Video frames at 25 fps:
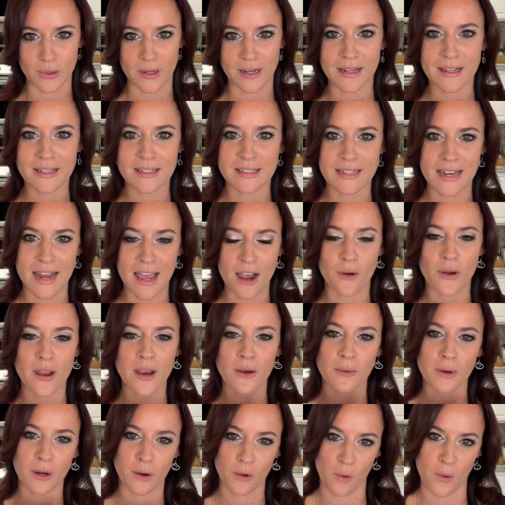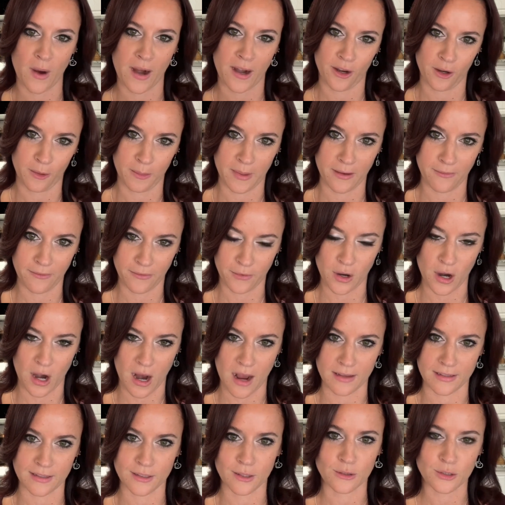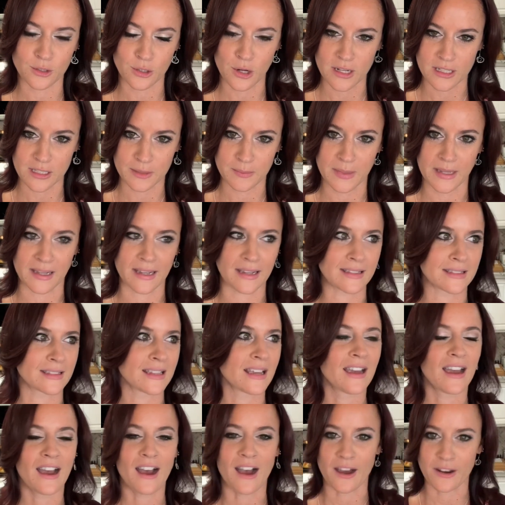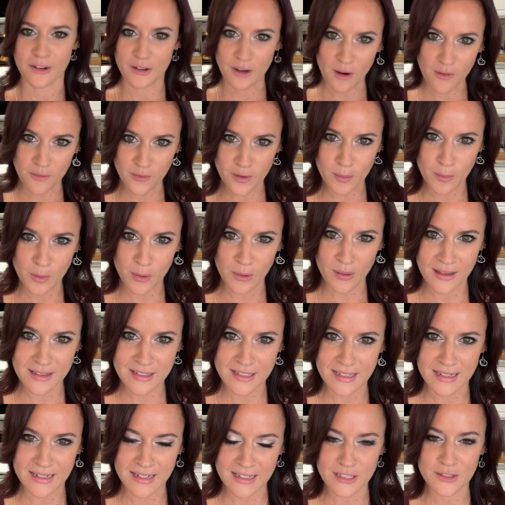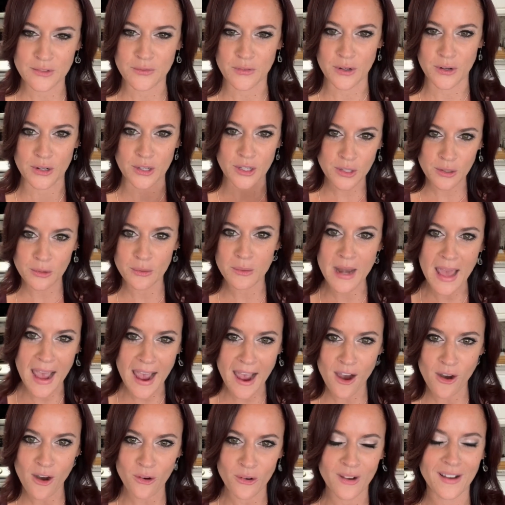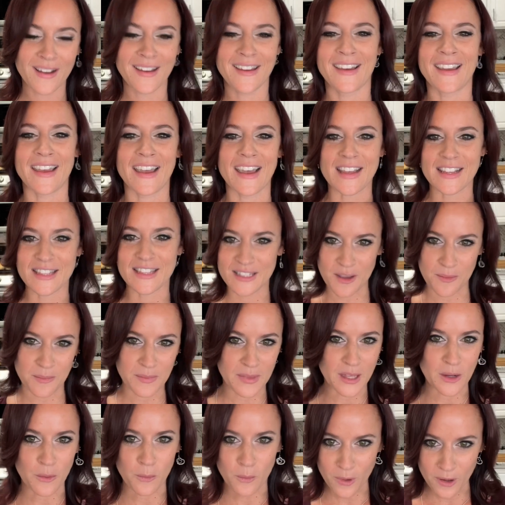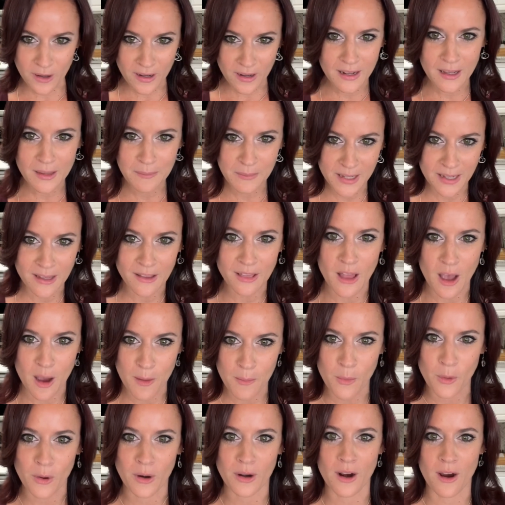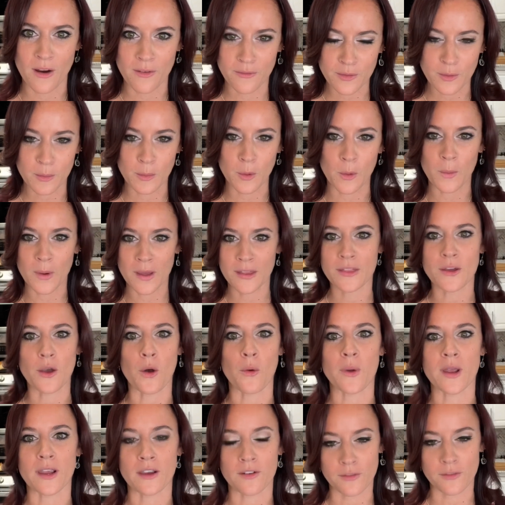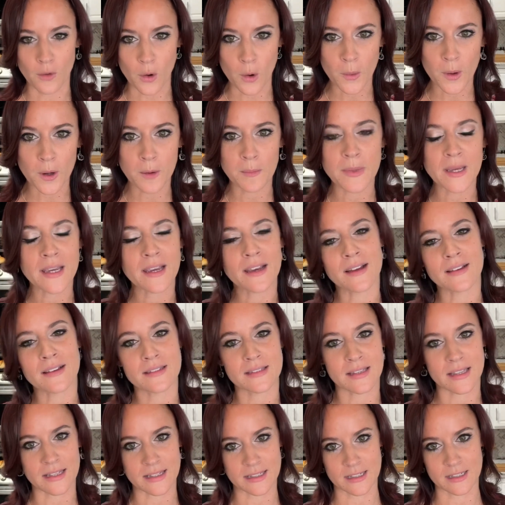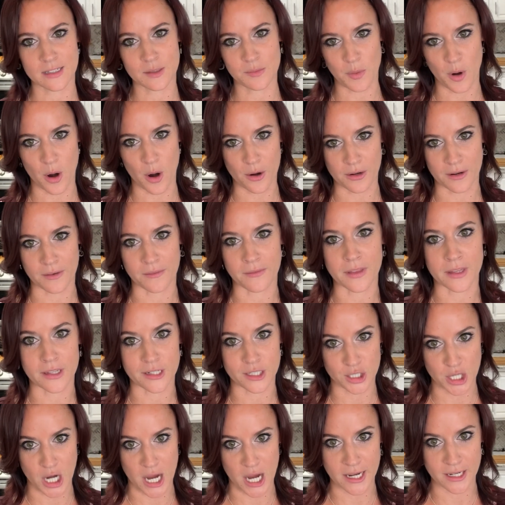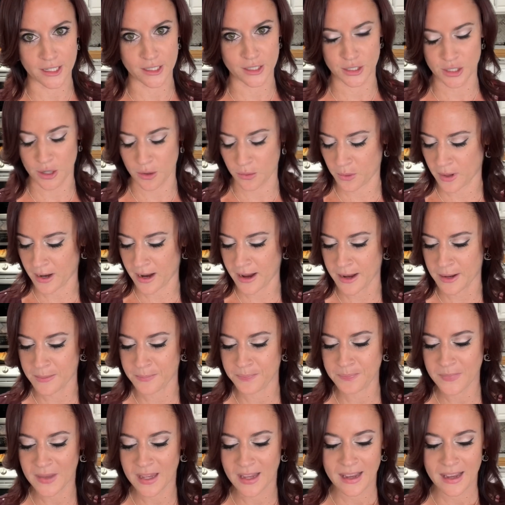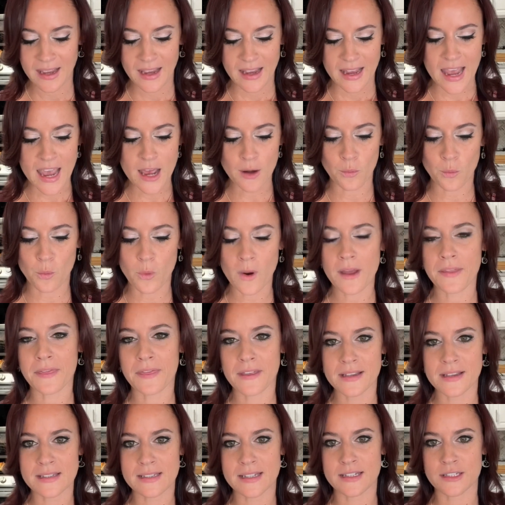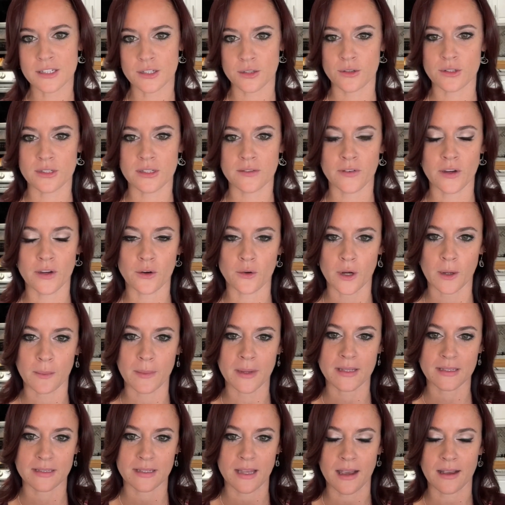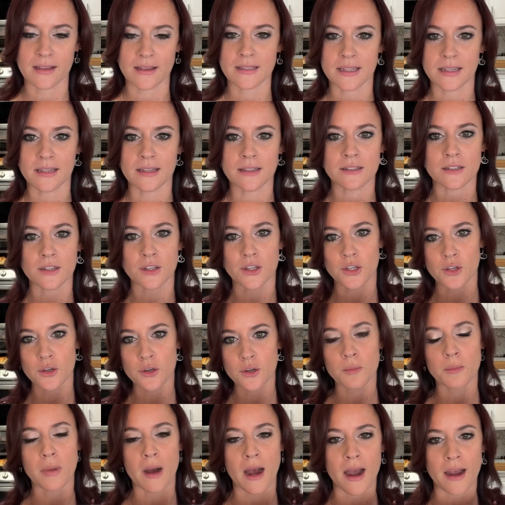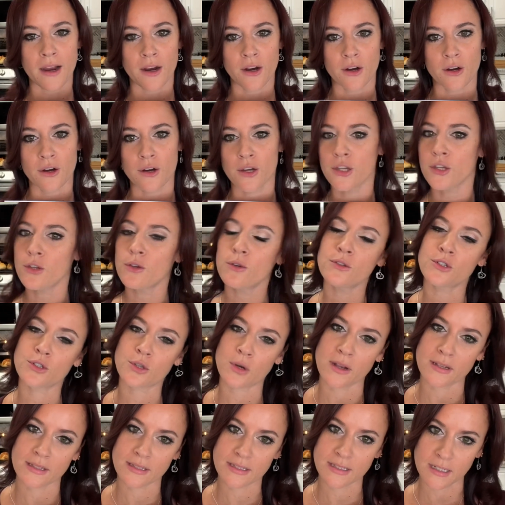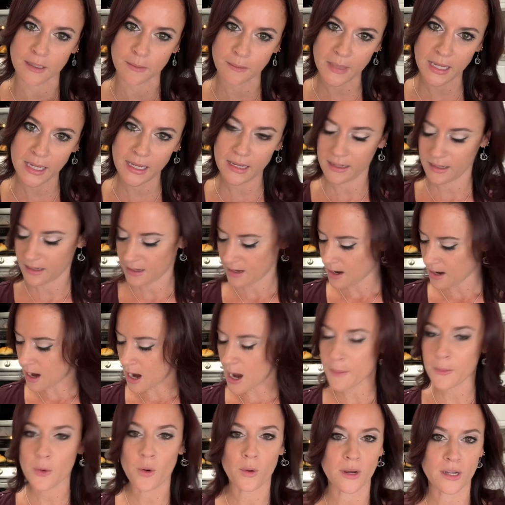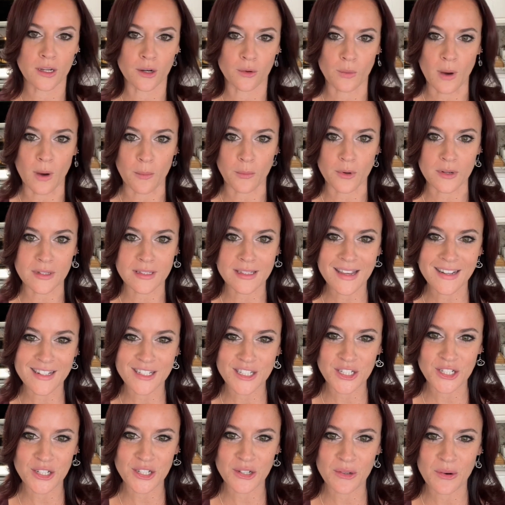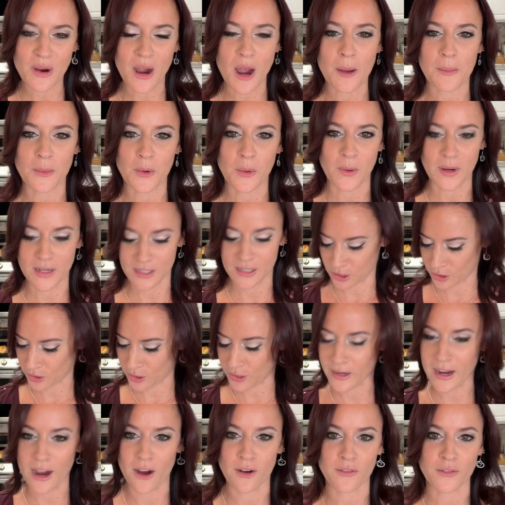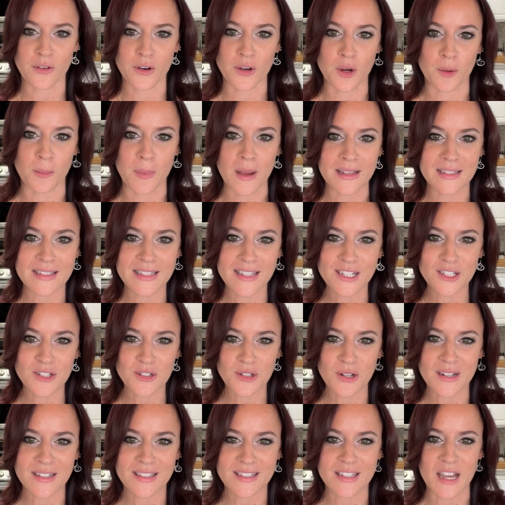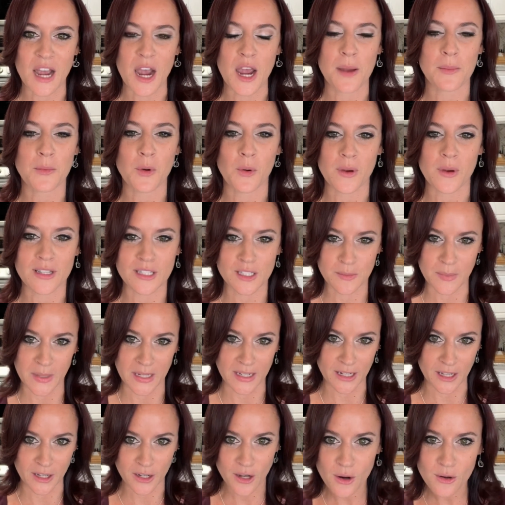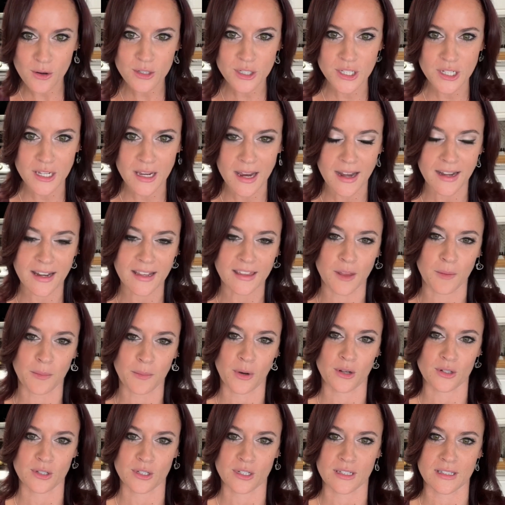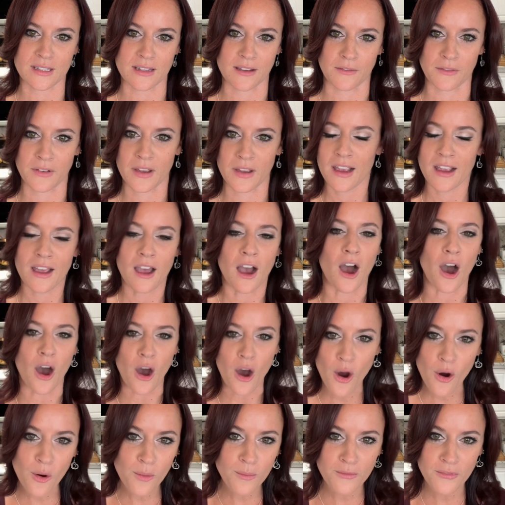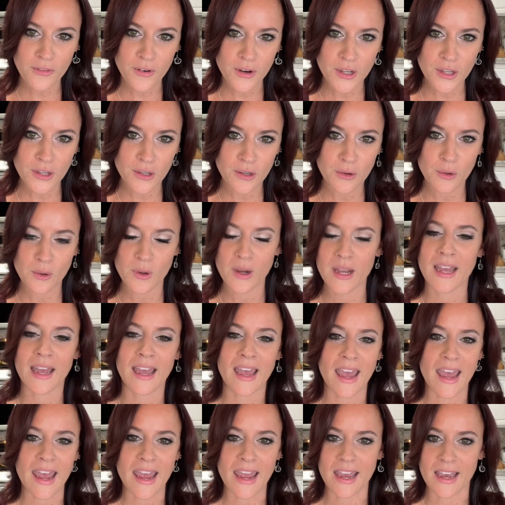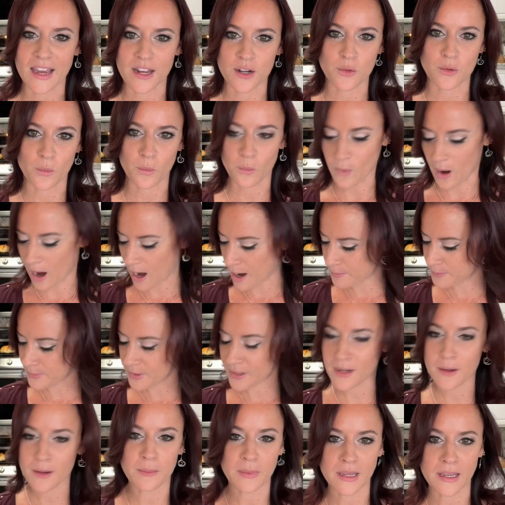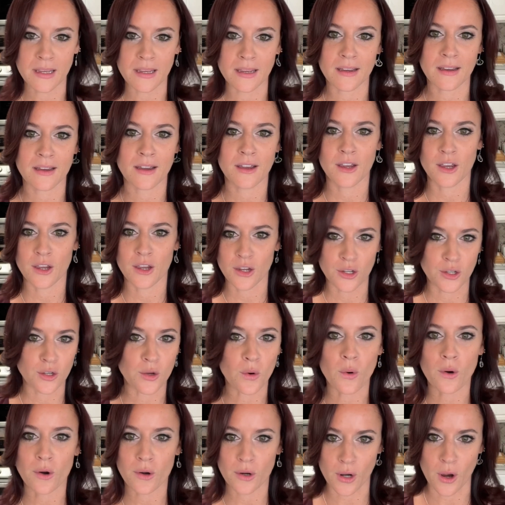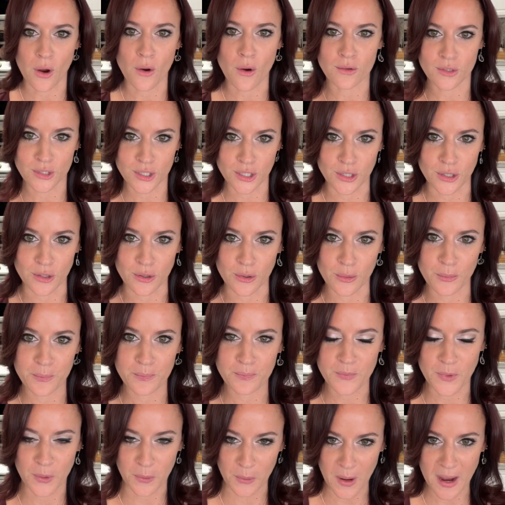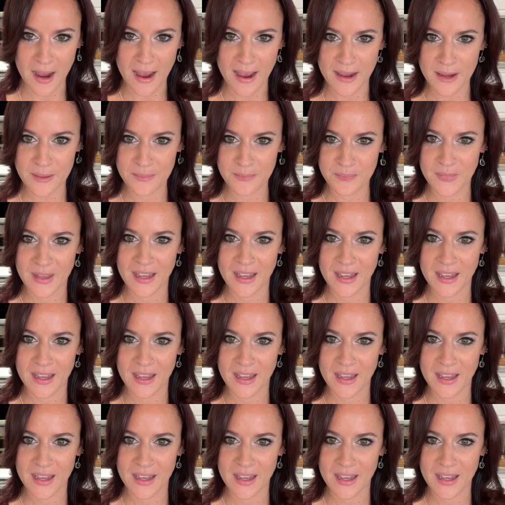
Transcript: It is now a requirement for us. So trust me, as uncomfortable as it is for you now, it's something we're gonna be a lot more comfortable with going forward, because this is part of the change, okay? And what this exclusive agreement says is, you buyer, you trust in me. I'm going to represent you. I'm going to look out for your best interest. I'm going to be negotiating the purchase of a home for you, and I'm gonna be your go-to, okay?